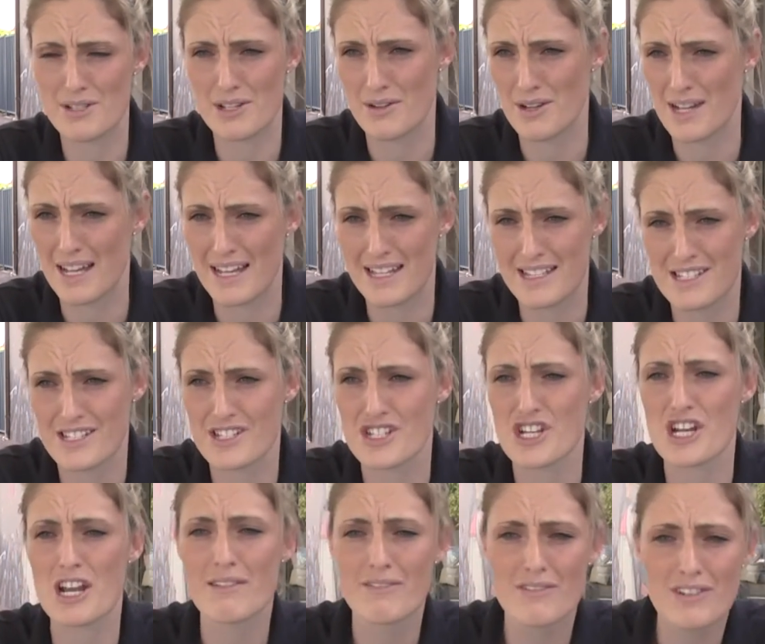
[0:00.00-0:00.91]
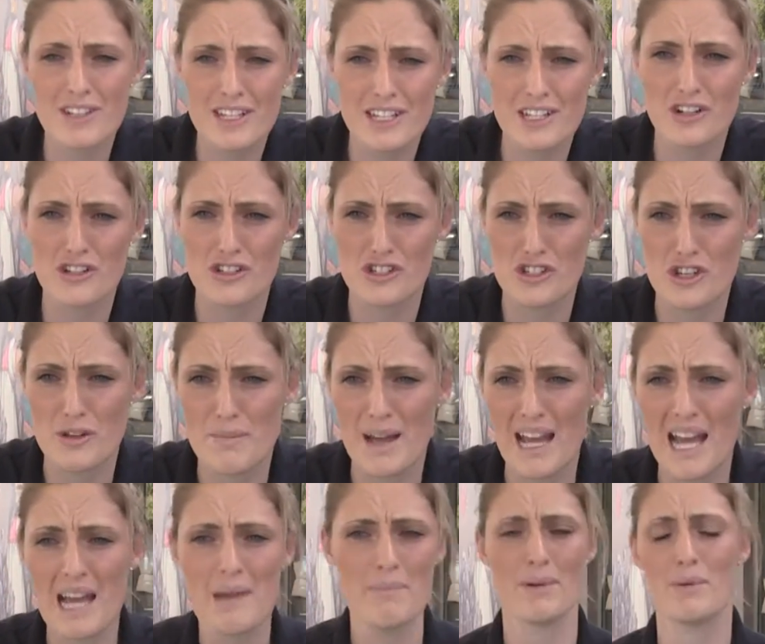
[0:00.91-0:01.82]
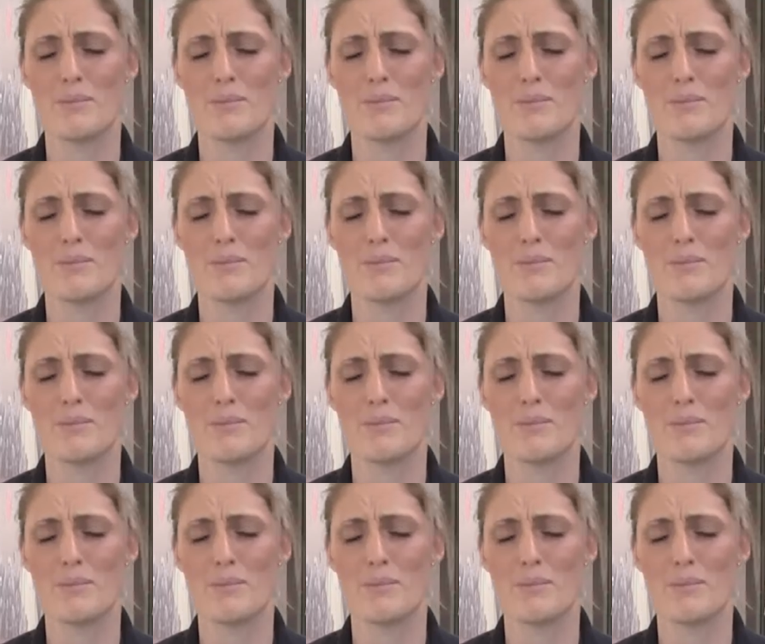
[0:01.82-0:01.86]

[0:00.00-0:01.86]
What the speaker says: So it's generally not too bad,